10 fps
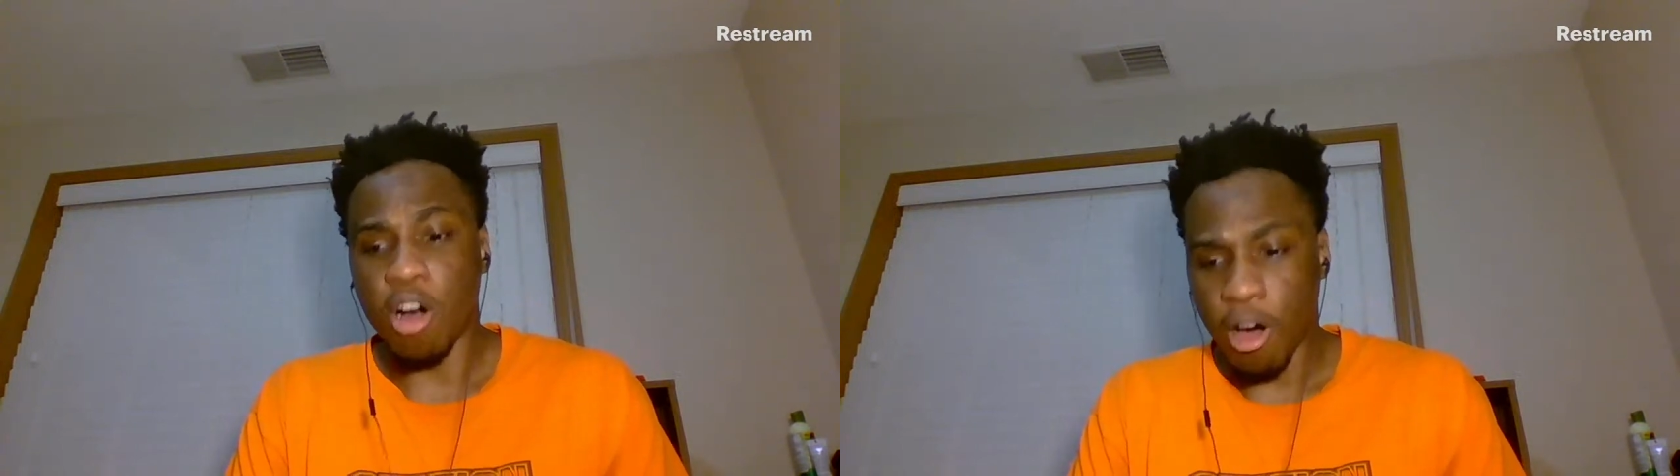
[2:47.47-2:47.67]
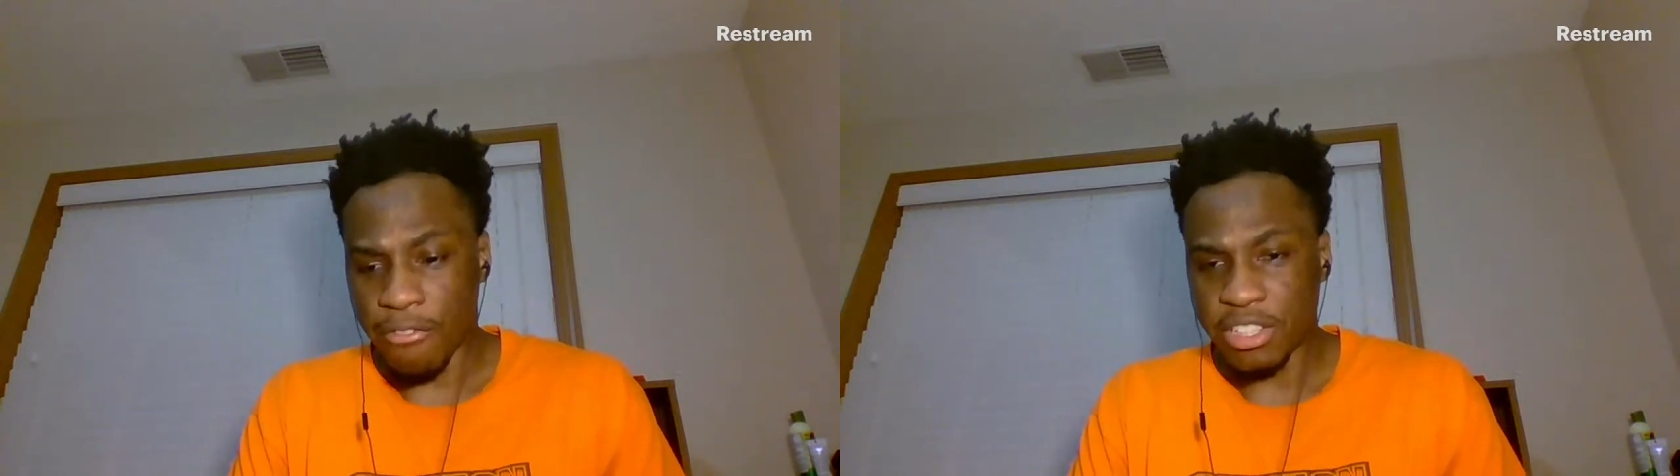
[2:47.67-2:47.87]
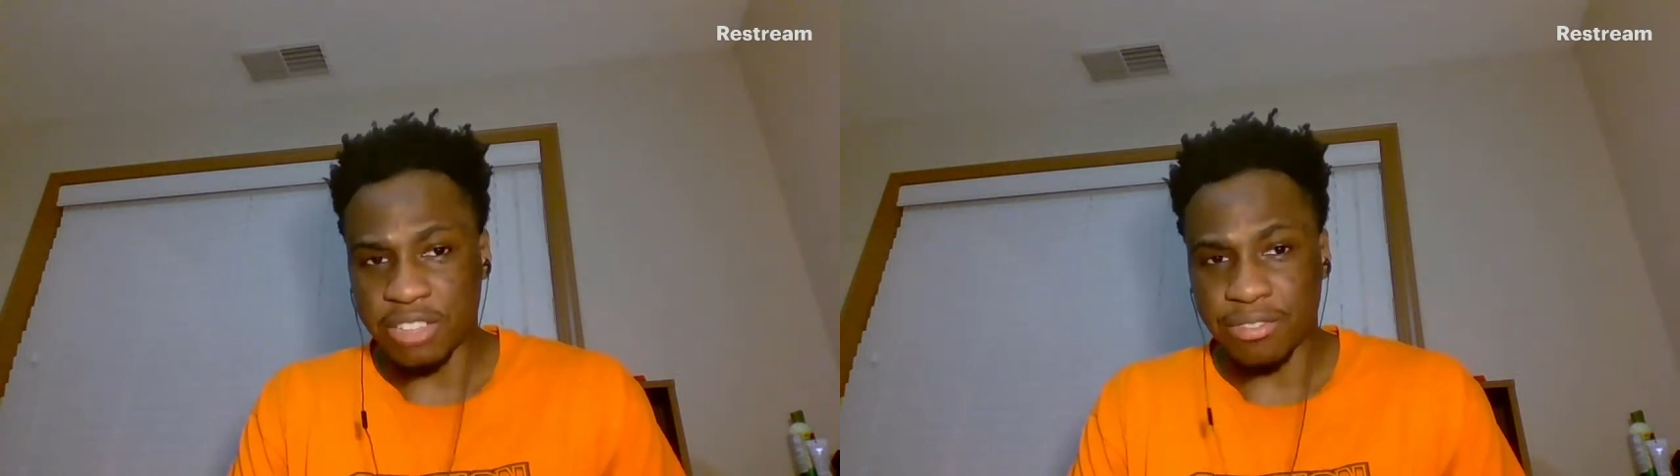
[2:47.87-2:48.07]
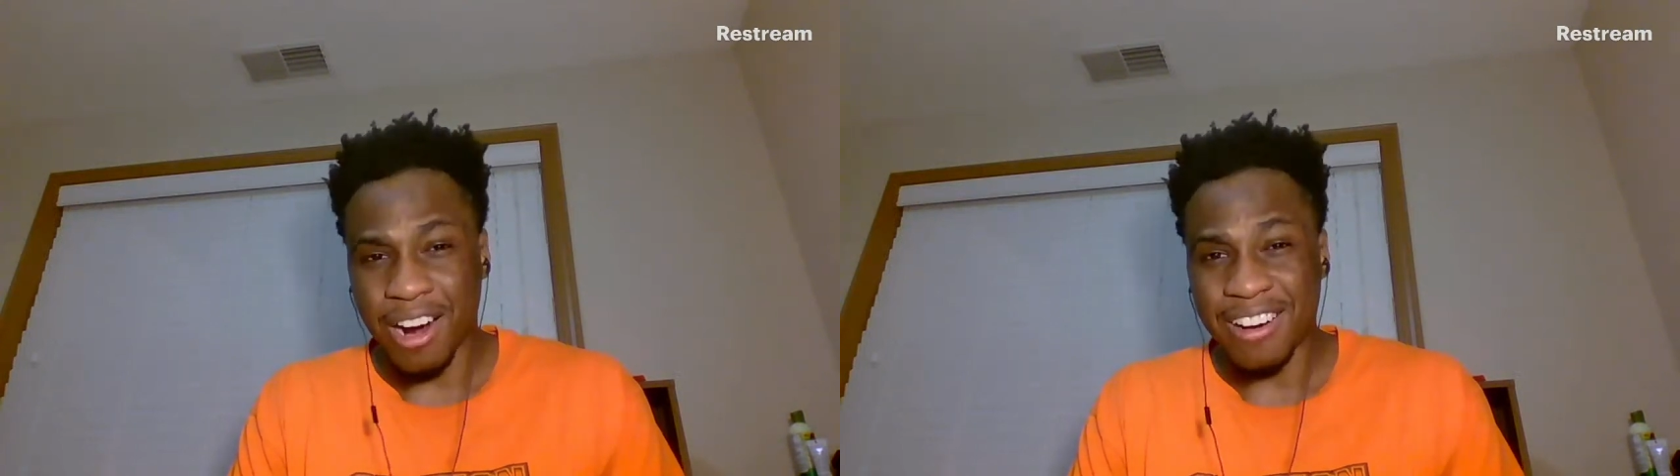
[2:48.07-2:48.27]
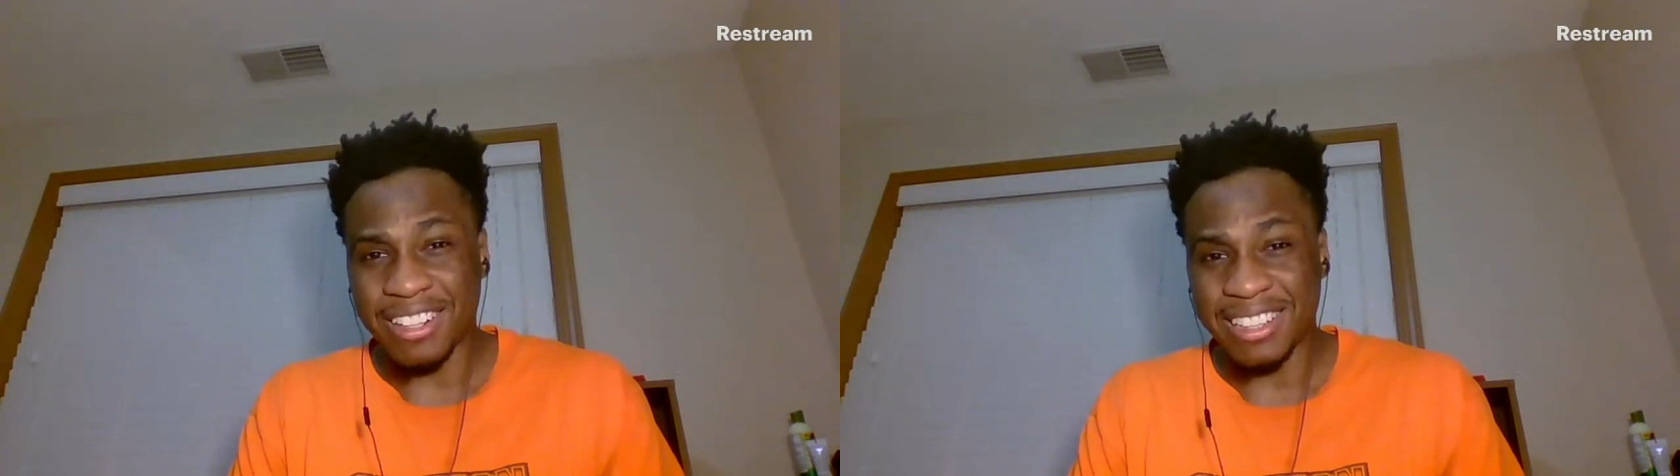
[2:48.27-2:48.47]
offensive
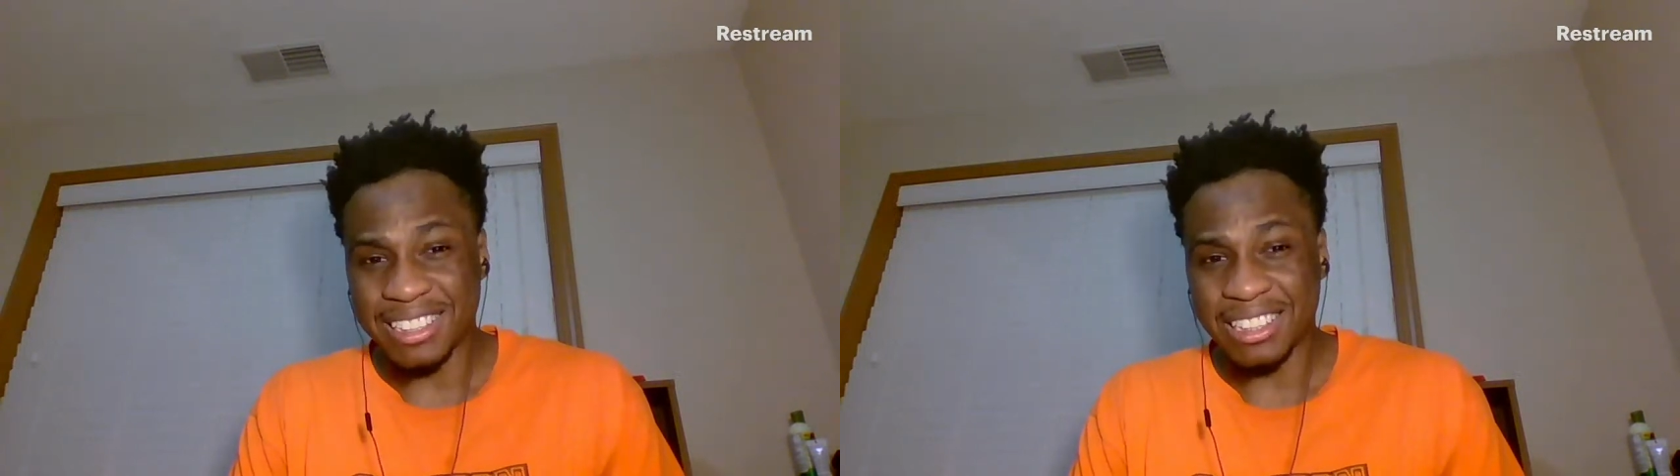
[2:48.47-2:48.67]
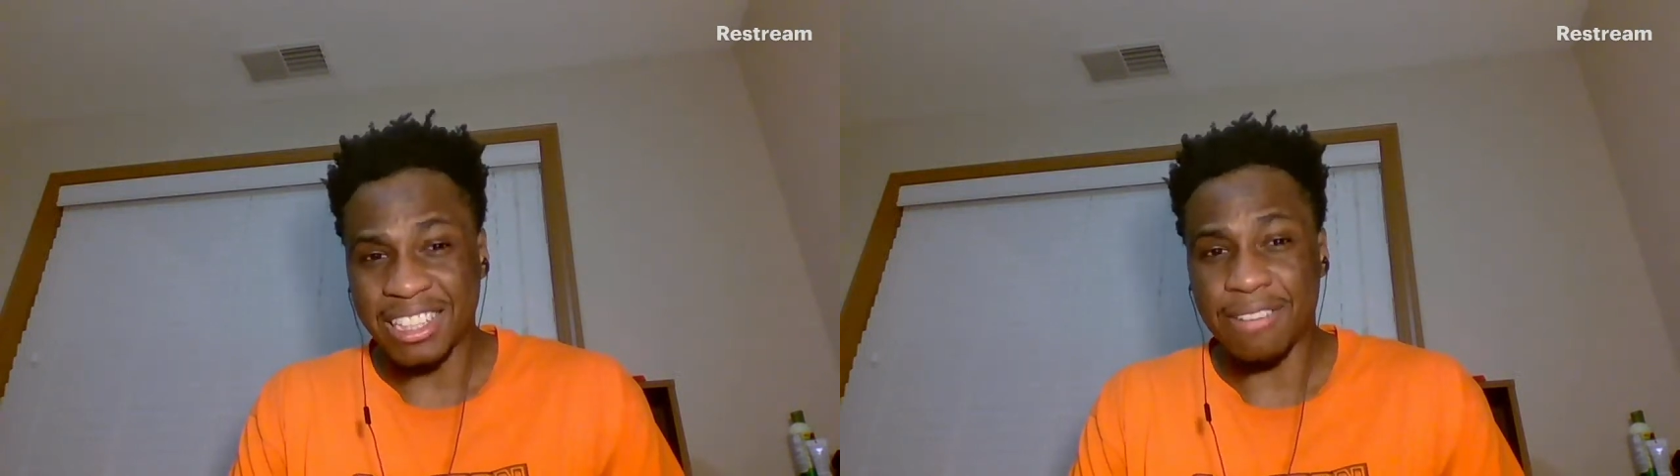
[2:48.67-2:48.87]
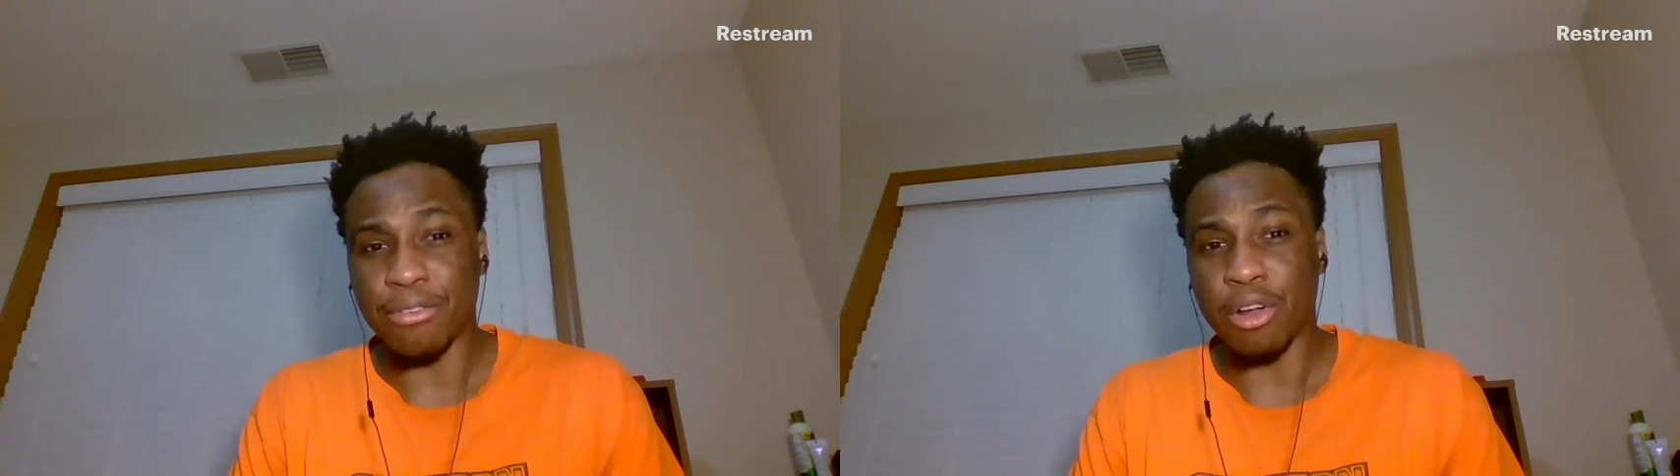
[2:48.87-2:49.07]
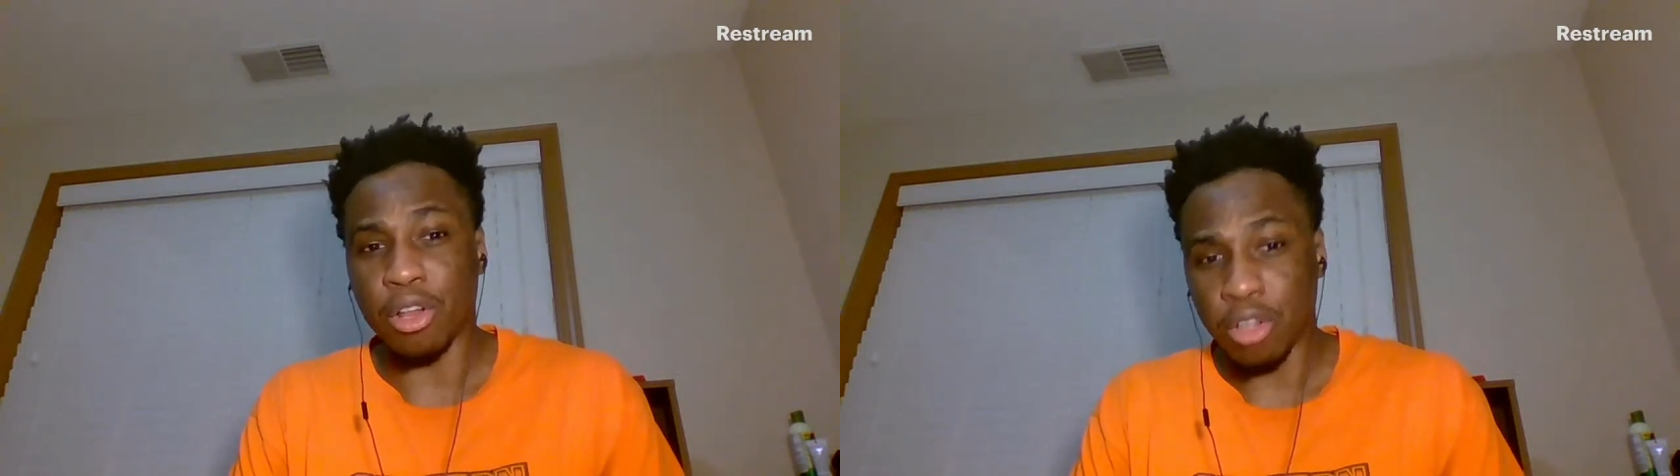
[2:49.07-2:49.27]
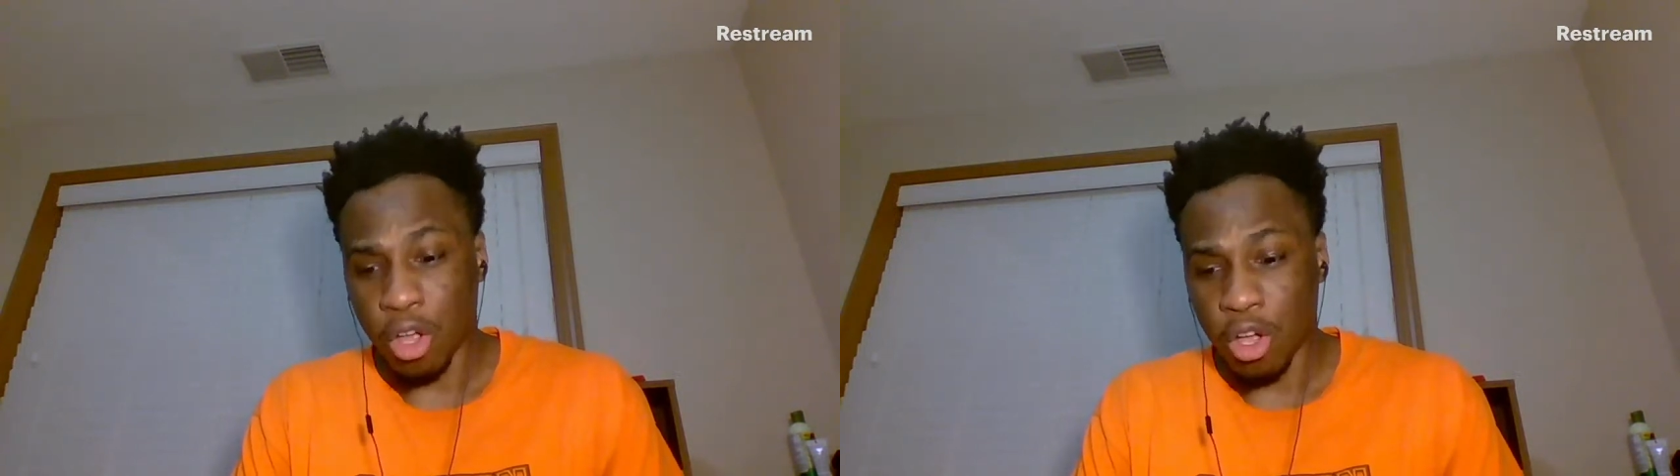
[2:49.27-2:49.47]
guard in this league for
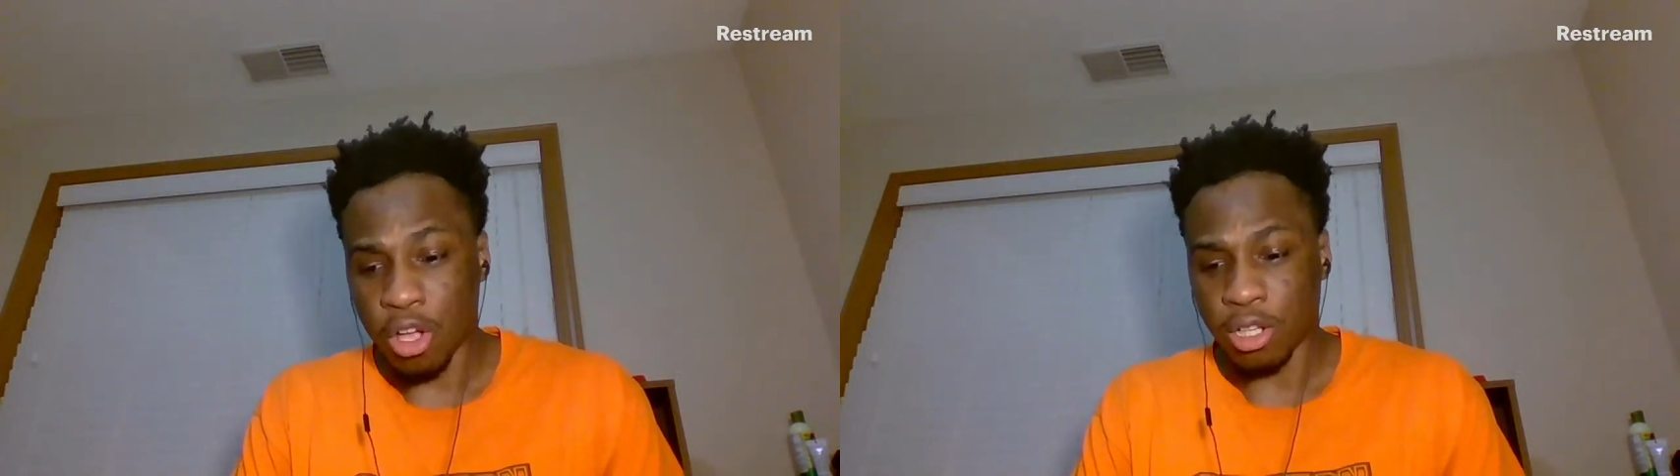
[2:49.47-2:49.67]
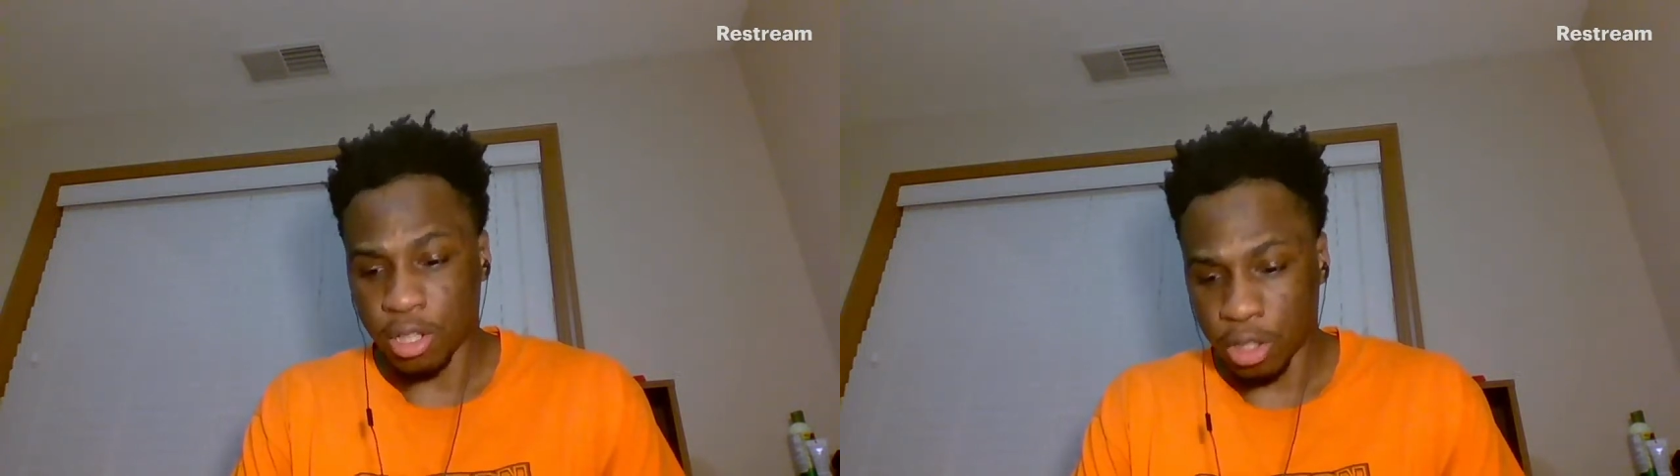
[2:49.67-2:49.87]
a long,